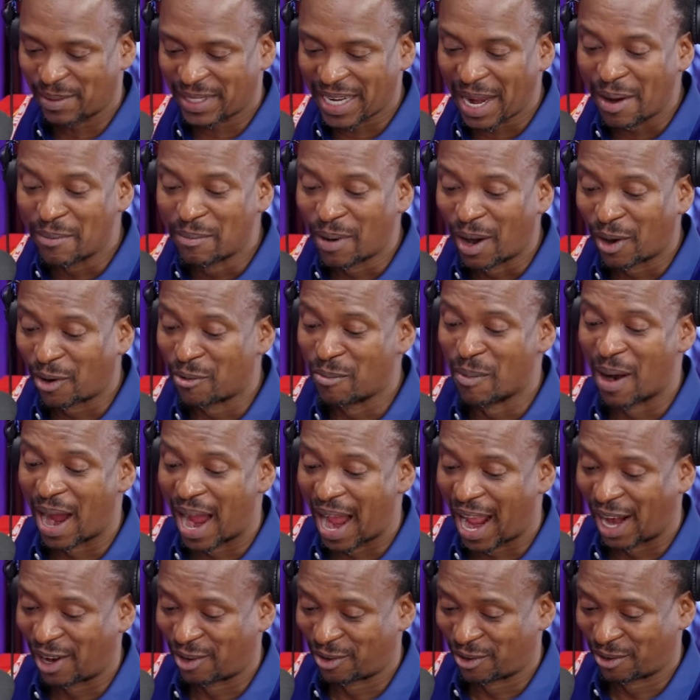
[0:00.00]
Temba
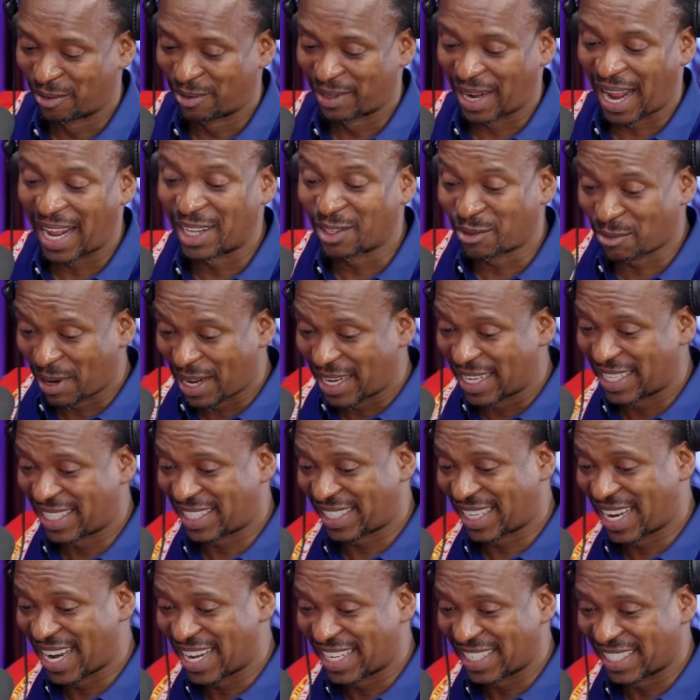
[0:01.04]
Kumalo. That's what it
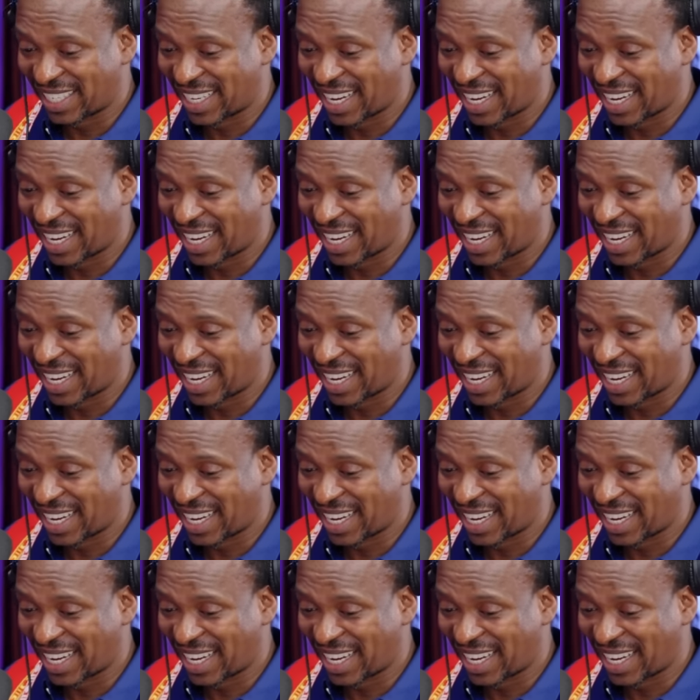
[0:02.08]
says